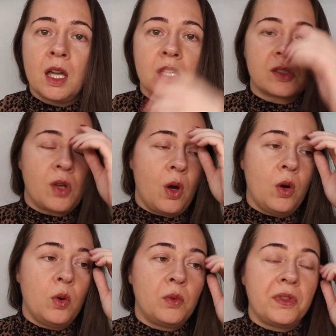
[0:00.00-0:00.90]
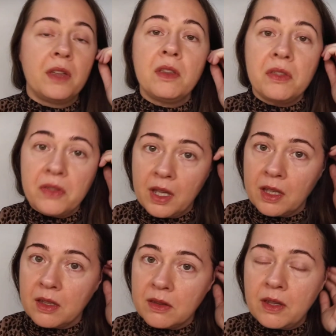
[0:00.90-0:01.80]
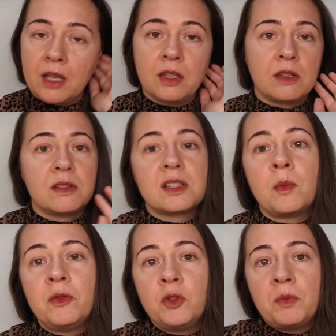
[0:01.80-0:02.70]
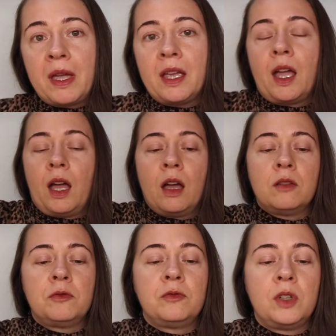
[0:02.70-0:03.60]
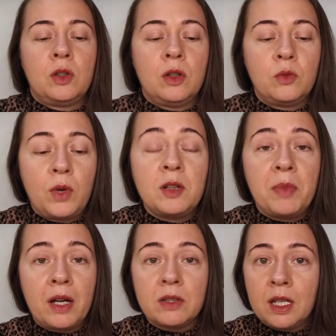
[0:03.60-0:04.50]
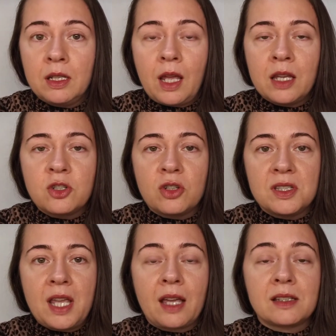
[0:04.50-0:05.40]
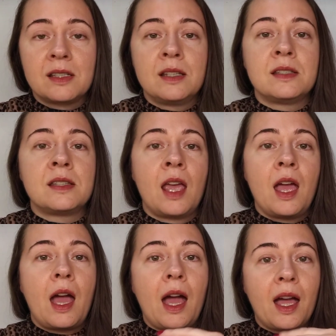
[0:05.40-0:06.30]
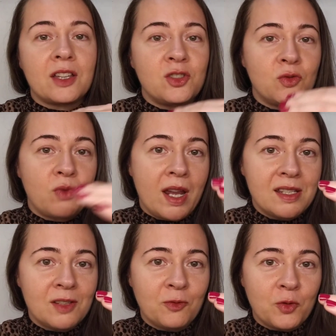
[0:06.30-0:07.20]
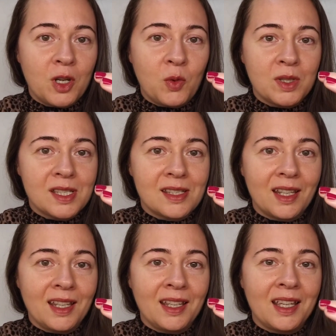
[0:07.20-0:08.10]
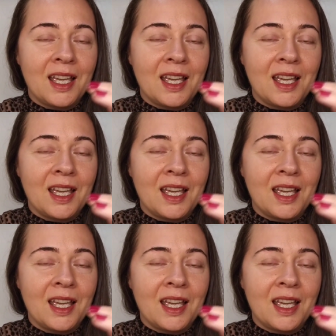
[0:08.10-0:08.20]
So the other thing that some of you may have read about in ancient texts is, as you raise in frequency,